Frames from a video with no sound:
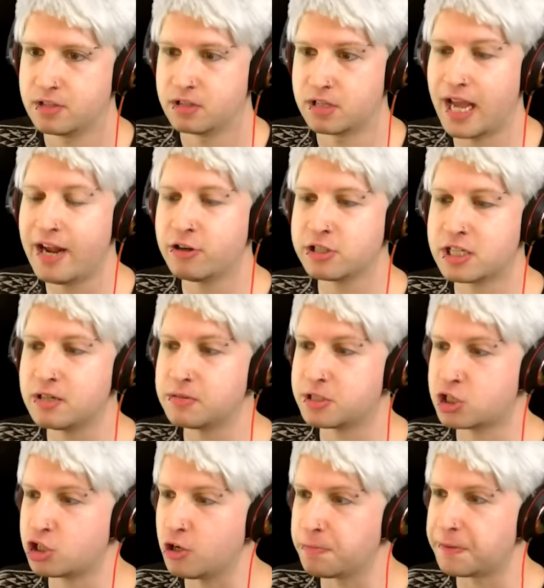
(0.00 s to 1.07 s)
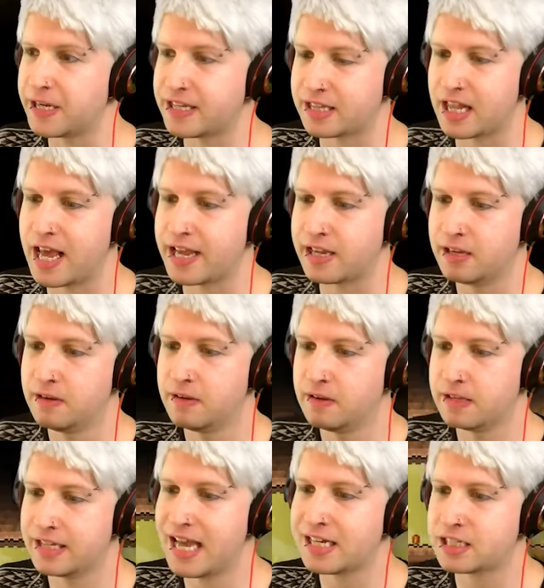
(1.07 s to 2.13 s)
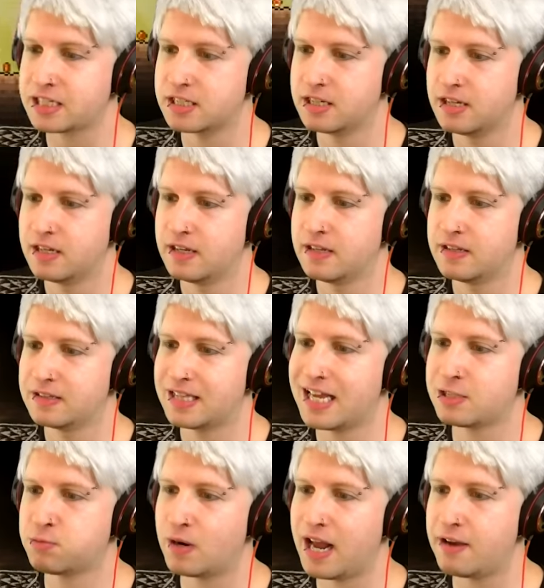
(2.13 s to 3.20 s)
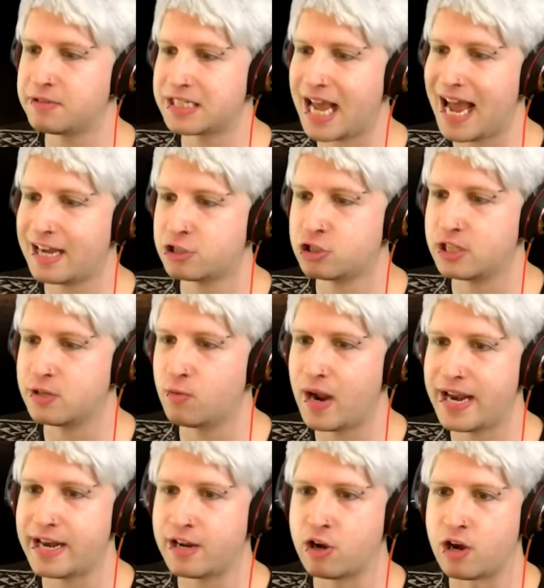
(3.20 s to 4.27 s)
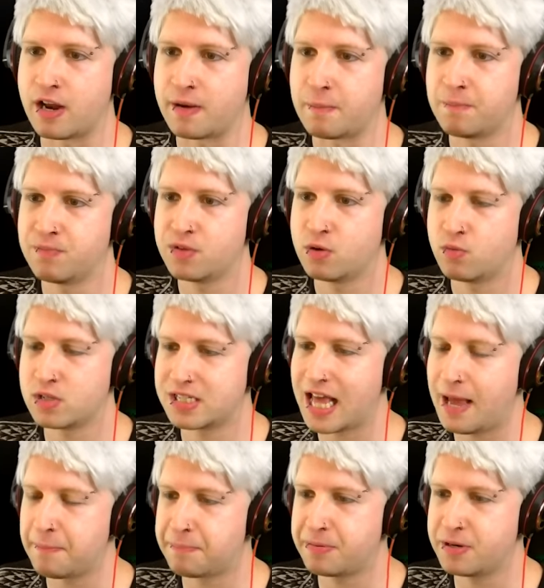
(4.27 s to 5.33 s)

There's the stupid thing. Yes, that's what I was actually waiting on. Was that